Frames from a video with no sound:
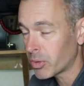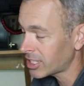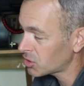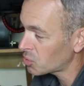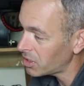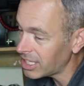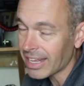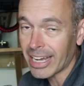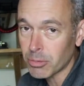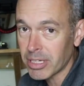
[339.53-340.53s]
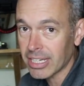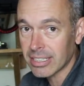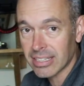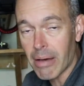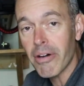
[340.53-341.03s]
which is really nice
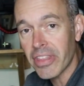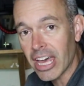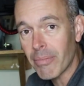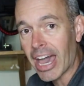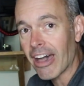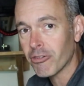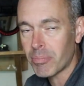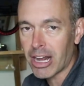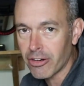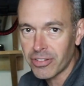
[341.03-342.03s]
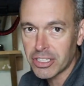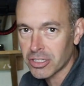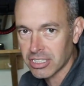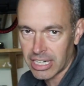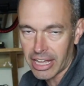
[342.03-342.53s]
because some of them have better
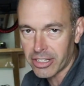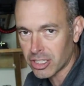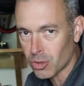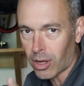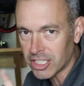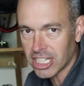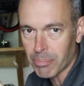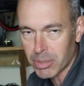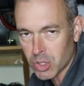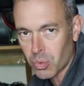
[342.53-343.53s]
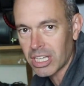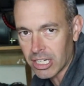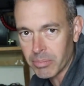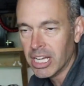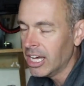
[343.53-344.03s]
features than others, so I'll jump between
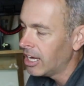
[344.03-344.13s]
them.